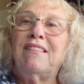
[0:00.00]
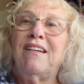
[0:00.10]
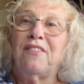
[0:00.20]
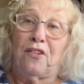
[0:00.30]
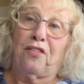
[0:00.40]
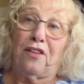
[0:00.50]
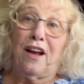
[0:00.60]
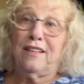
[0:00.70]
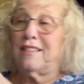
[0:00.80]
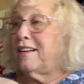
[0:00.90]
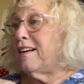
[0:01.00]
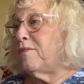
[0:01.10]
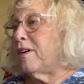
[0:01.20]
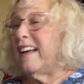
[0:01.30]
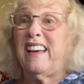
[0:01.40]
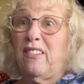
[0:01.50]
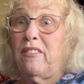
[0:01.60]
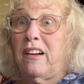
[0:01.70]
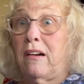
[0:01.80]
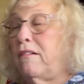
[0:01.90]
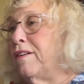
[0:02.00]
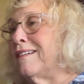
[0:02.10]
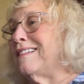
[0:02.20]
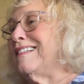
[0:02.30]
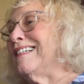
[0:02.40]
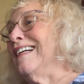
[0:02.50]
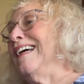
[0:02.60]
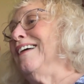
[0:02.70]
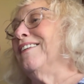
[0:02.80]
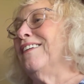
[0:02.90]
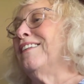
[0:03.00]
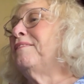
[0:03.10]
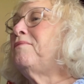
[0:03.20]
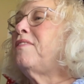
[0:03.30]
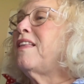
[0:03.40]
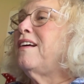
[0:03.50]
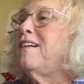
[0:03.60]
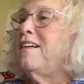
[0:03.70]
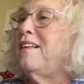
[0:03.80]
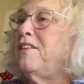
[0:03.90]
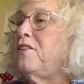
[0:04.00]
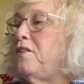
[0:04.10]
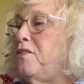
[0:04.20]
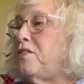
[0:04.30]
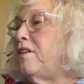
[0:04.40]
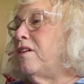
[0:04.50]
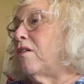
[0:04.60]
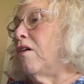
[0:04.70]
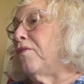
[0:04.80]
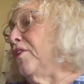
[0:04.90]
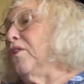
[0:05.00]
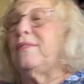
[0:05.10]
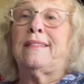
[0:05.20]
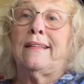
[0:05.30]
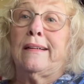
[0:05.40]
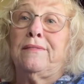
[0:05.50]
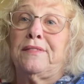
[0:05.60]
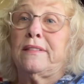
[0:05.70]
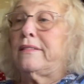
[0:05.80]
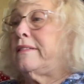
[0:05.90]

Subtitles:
other things that I want to get rid of in here. And they're all new stuff, so